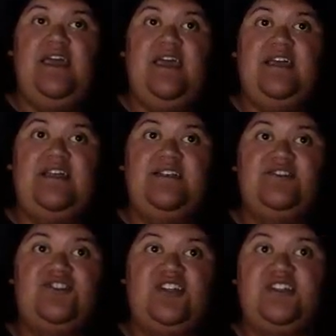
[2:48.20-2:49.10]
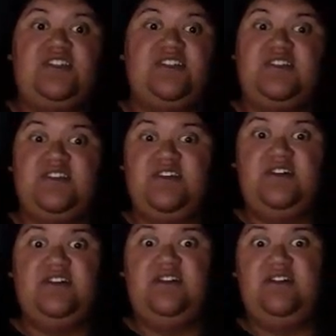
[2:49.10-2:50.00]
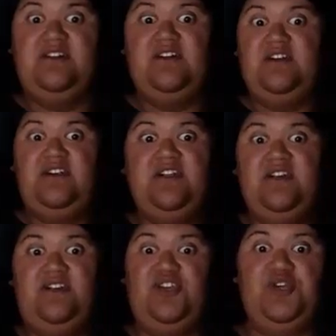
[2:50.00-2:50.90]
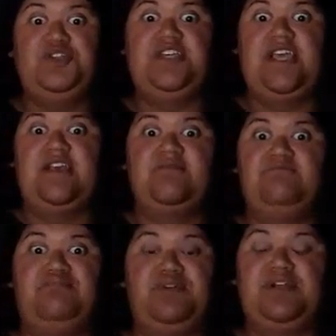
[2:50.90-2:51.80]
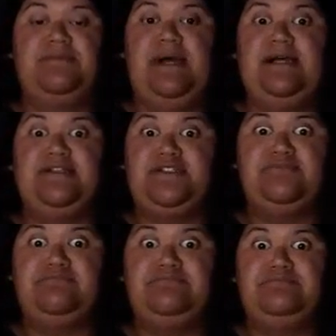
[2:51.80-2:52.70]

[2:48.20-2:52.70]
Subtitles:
and just using, pretty much.